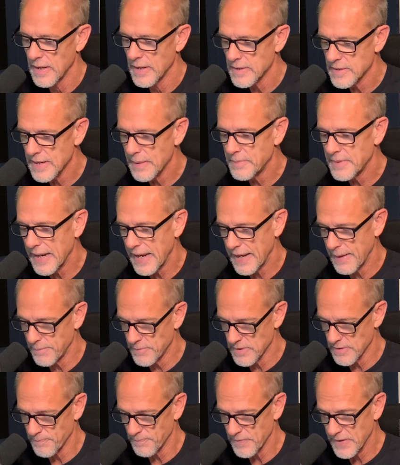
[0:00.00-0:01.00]

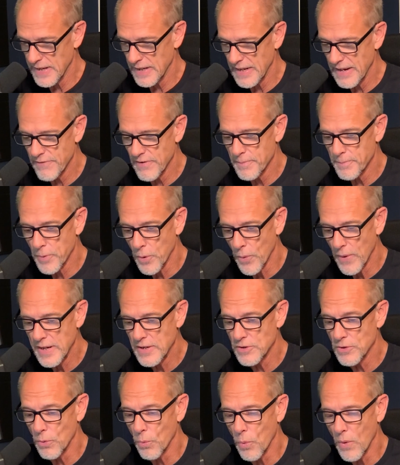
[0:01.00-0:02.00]
Sometimes they'll even
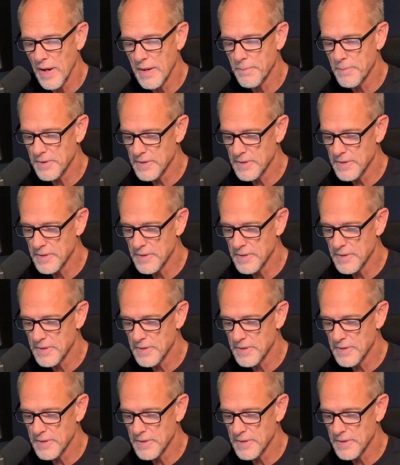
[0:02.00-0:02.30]
point to one